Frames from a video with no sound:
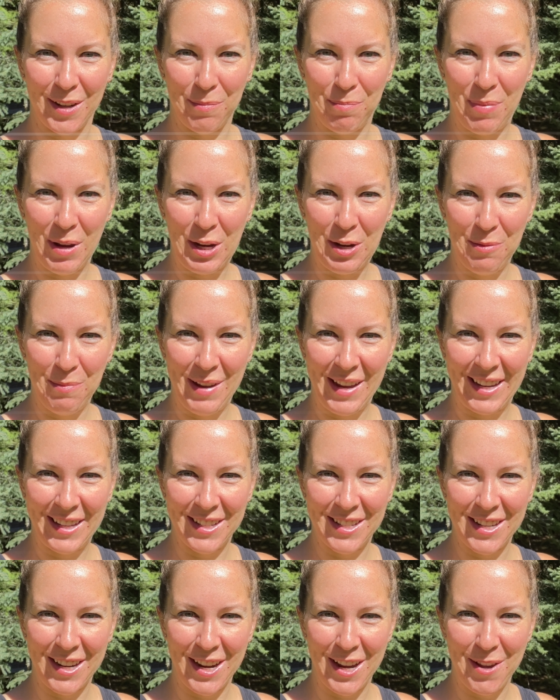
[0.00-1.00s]
pickle
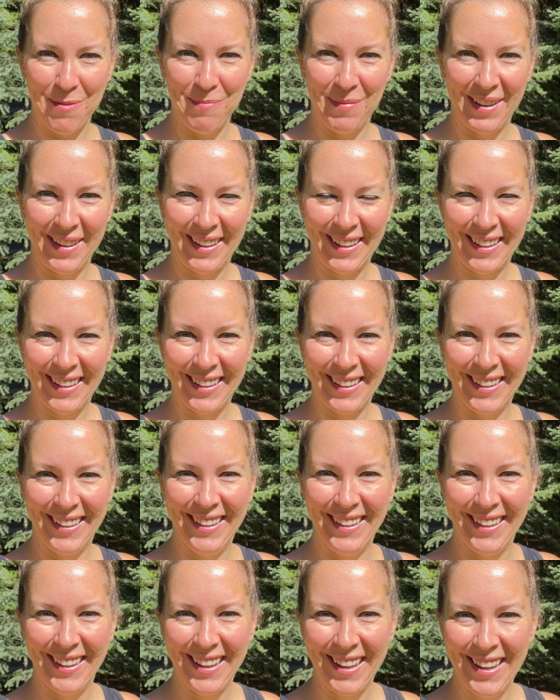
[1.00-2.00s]
making time.
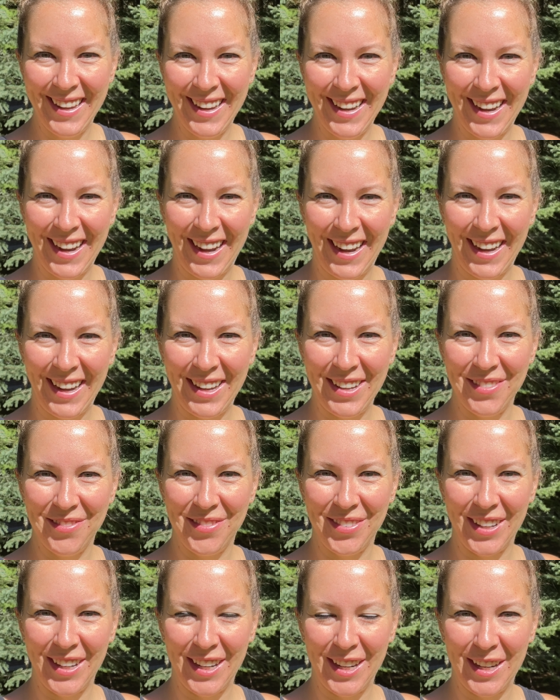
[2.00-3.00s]

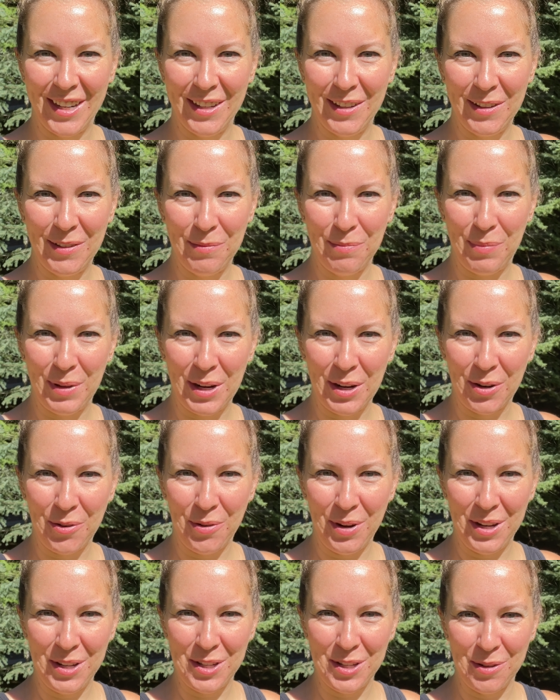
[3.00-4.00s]
I've been
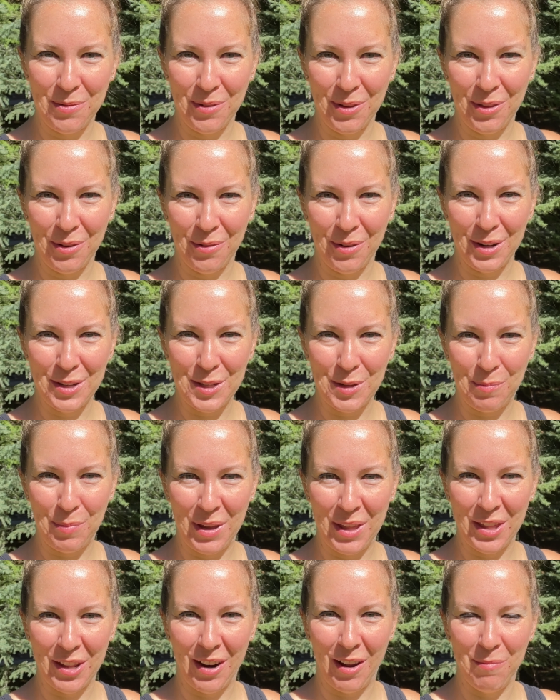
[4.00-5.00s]
acquainted with a
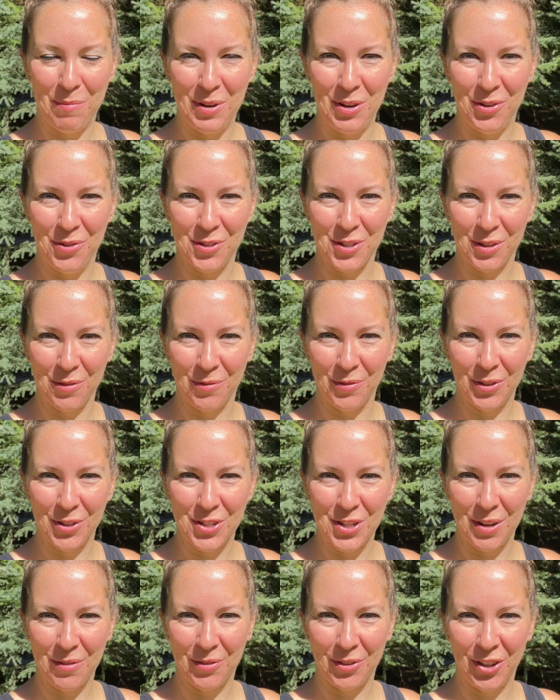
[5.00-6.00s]
recipe that I've been using for
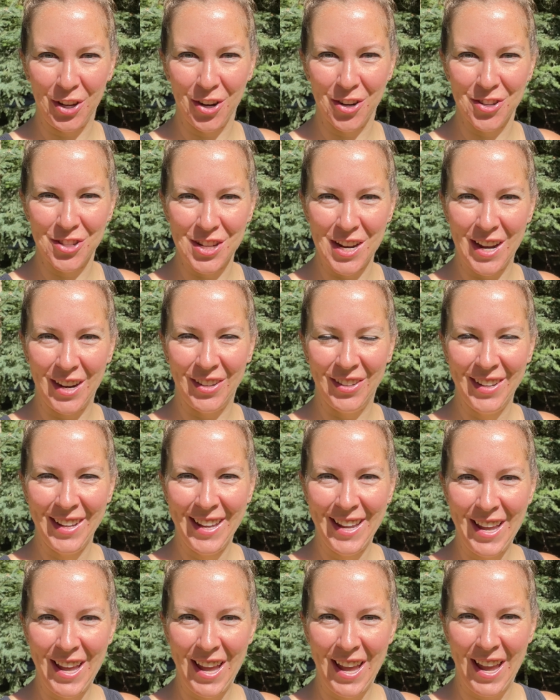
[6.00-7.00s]
several years now,
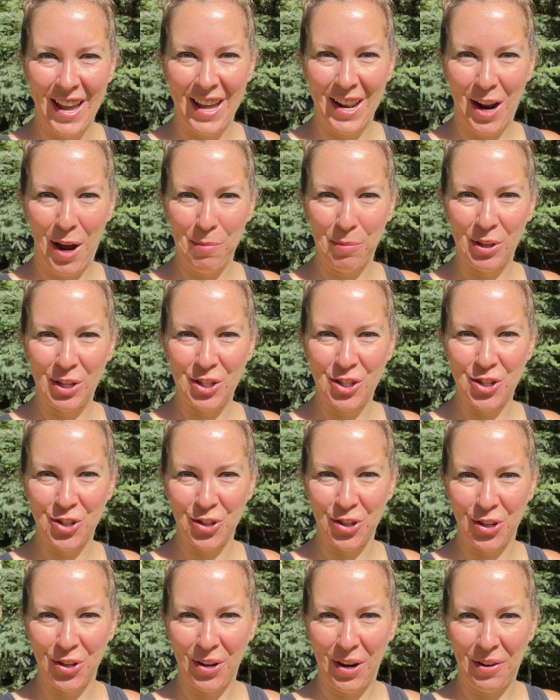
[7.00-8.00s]
and I'm going to
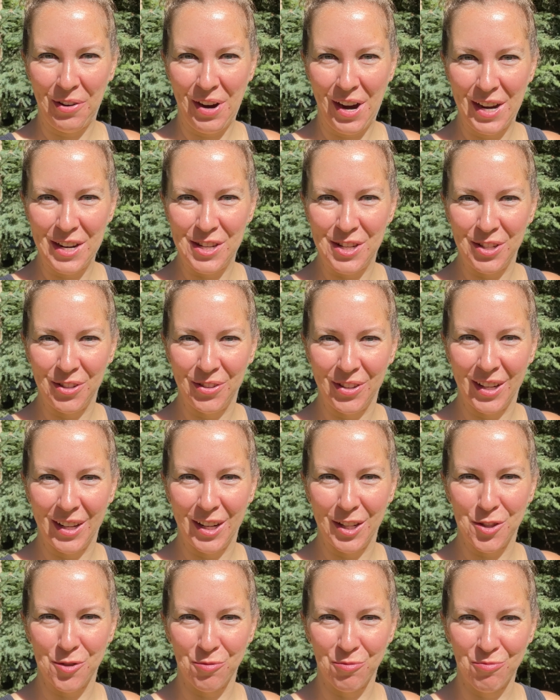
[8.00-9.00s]
show you how I do it.
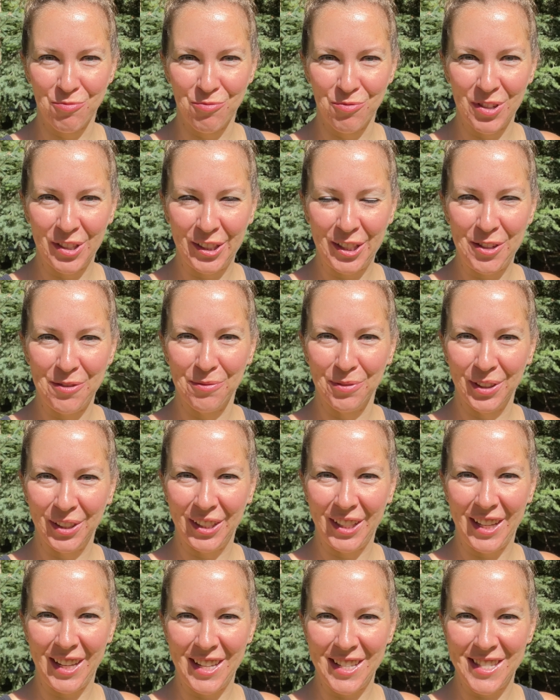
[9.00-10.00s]
It's really,
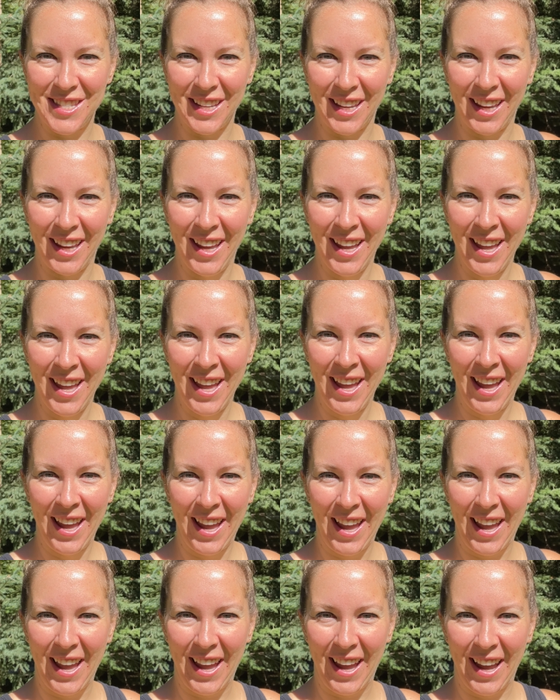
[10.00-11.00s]
really easy,
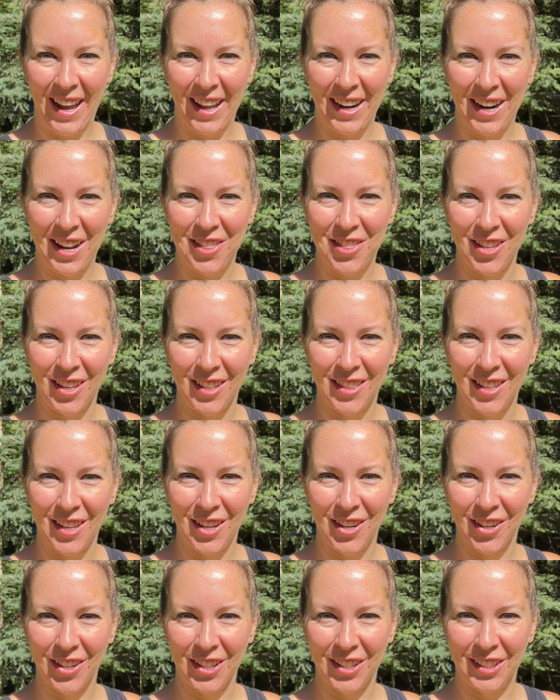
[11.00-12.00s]
and I think that
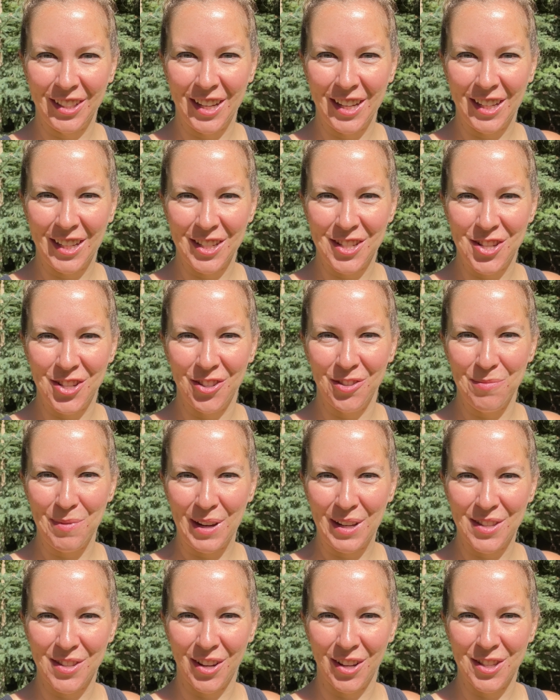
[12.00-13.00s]
you're going to like it too. It
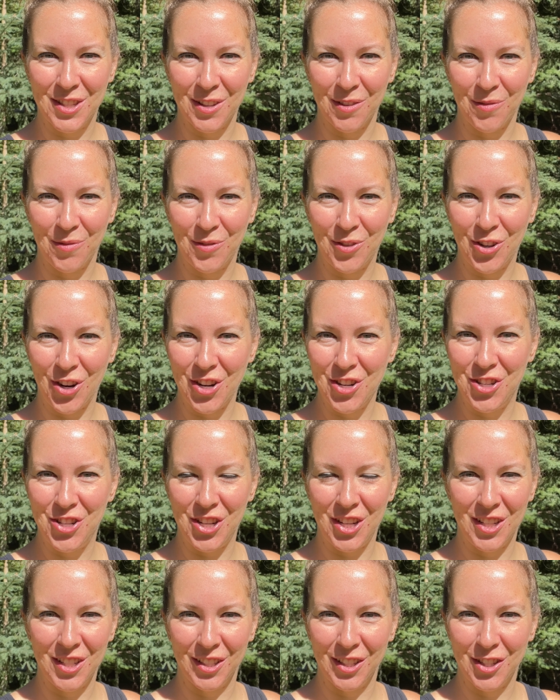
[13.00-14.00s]
makes lots of
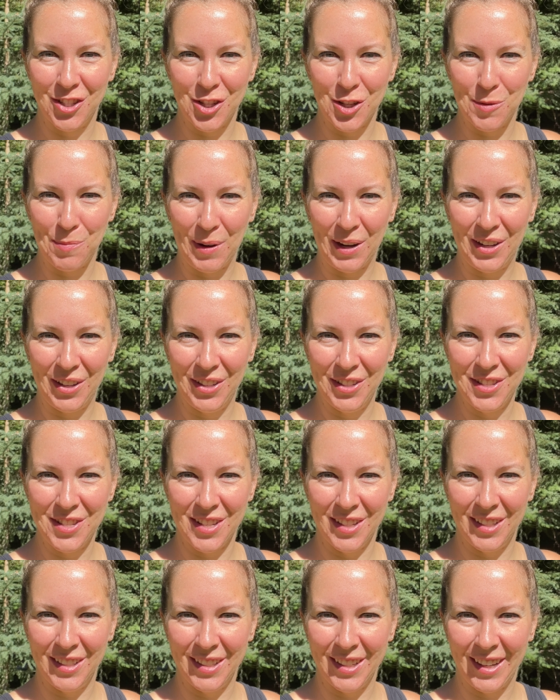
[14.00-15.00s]
crunchy, delicious pickles,
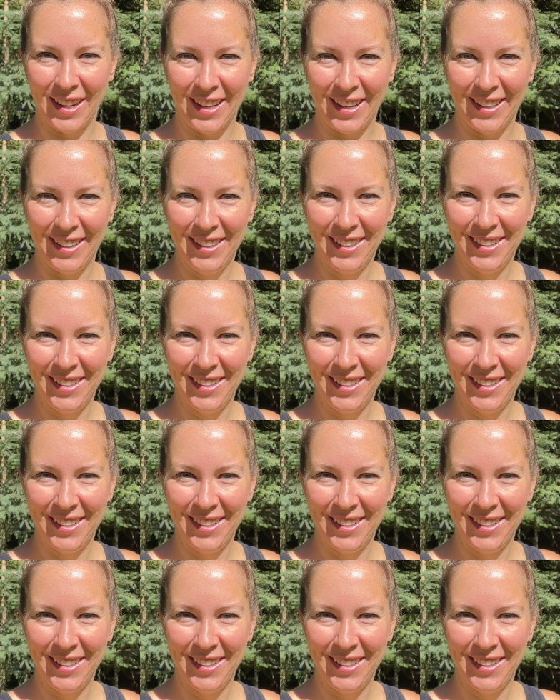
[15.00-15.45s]
and I